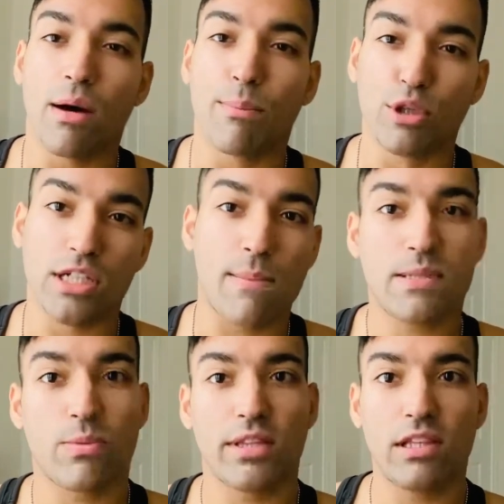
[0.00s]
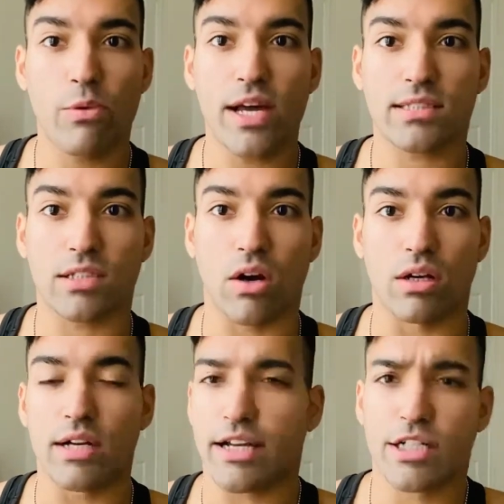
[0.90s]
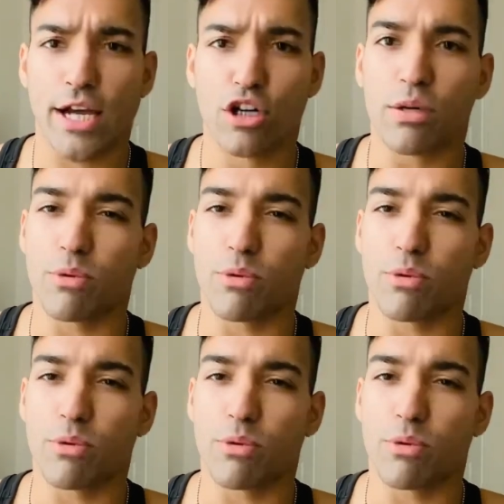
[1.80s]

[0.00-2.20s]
push-ups with the vest on, like regular